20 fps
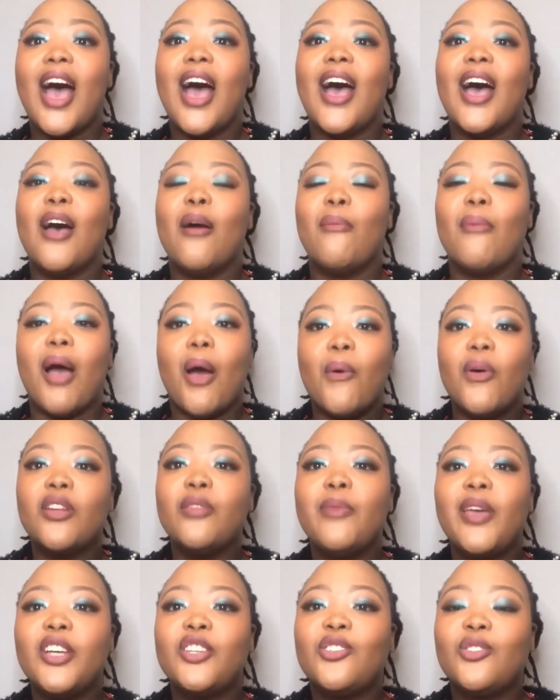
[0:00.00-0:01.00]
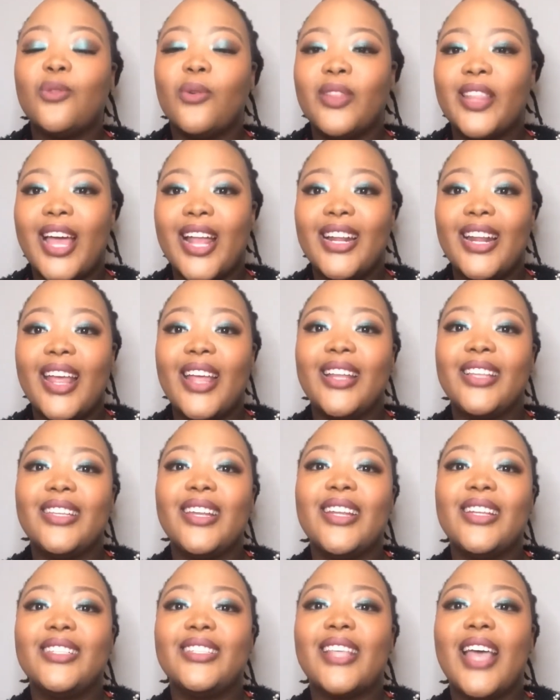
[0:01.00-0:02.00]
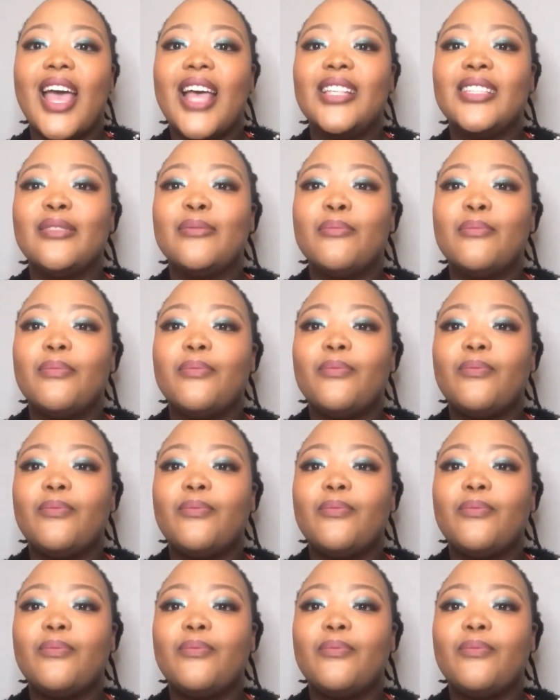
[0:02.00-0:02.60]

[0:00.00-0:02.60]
I want to make sure that it is as